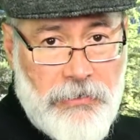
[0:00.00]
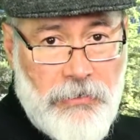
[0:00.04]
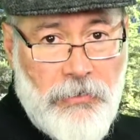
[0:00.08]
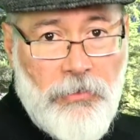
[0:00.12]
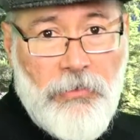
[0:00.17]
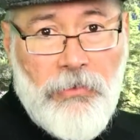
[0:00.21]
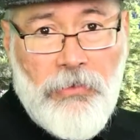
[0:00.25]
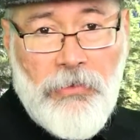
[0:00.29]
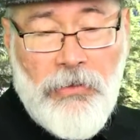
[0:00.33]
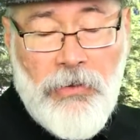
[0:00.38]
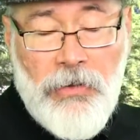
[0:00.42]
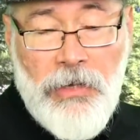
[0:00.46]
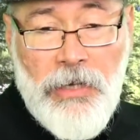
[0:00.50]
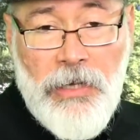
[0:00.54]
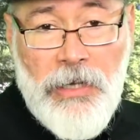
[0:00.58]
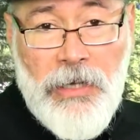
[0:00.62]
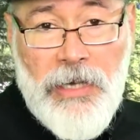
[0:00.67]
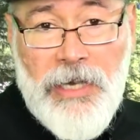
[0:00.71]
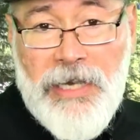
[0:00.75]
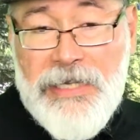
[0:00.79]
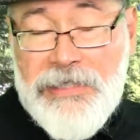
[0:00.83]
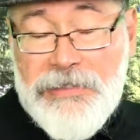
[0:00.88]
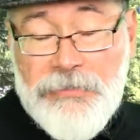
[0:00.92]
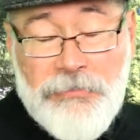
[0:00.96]
or
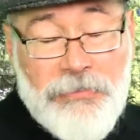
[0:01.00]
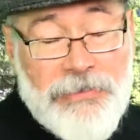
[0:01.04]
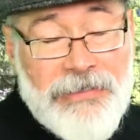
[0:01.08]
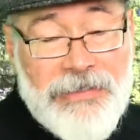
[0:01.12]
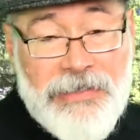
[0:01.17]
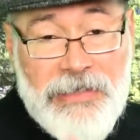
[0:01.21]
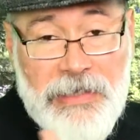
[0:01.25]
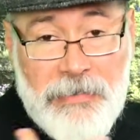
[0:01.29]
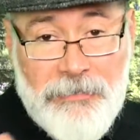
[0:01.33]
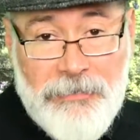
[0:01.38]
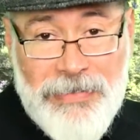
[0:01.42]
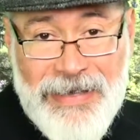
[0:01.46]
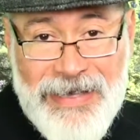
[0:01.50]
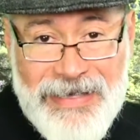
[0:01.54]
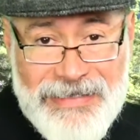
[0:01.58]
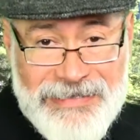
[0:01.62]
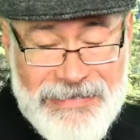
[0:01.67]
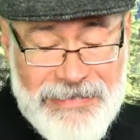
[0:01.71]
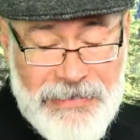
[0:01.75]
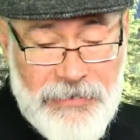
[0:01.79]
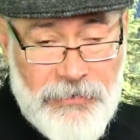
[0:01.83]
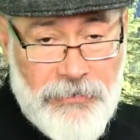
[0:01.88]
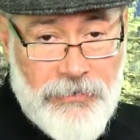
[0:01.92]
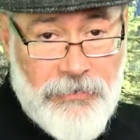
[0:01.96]
as when a
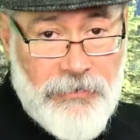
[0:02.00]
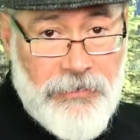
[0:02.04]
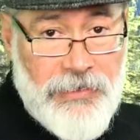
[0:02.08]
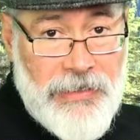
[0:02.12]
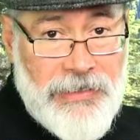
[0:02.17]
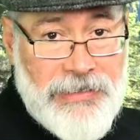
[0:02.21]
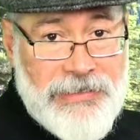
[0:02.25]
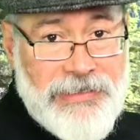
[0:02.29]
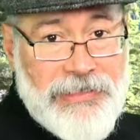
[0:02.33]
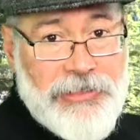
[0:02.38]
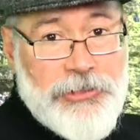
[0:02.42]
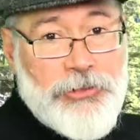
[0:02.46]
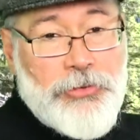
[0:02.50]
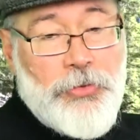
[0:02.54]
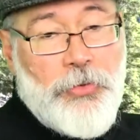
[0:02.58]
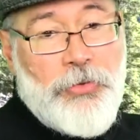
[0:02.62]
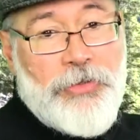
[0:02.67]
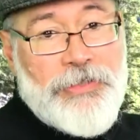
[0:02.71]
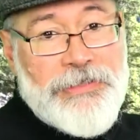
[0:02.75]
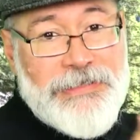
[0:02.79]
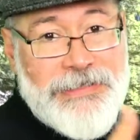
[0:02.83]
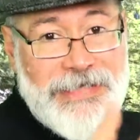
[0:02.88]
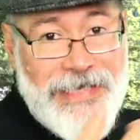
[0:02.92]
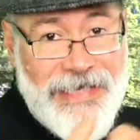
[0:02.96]
capacitor
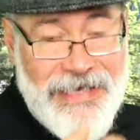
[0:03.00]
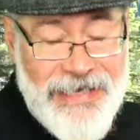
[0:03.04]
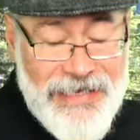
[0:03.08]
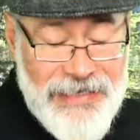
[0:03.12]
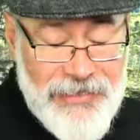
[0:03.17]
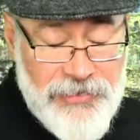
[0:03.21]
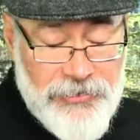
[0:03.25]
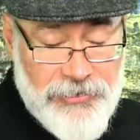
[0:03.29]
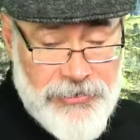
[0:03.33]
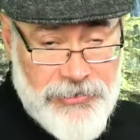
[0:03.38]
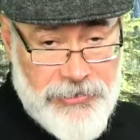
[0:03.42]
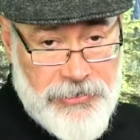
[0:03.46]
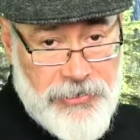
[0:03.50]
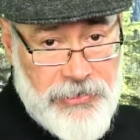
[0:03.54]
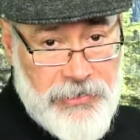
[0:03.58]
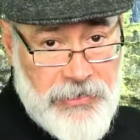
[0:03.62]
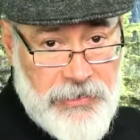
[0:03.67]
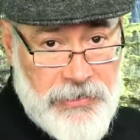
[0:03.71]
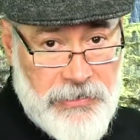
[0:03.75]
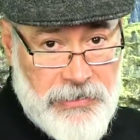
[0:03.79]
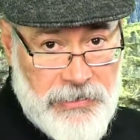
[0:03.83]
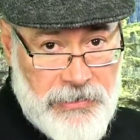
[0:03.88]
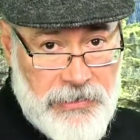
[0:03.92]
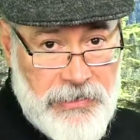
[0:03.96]
stores energy
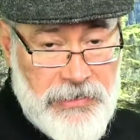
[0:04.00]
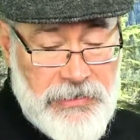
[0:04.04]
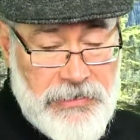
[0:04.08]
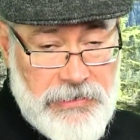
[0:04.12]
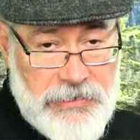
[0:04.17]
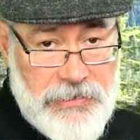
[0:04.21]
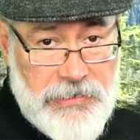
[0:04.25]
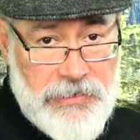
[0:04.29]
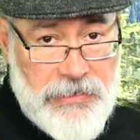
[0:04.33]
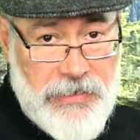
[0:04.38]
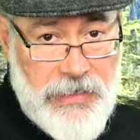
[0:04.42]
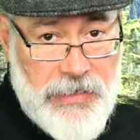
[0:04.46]
in it,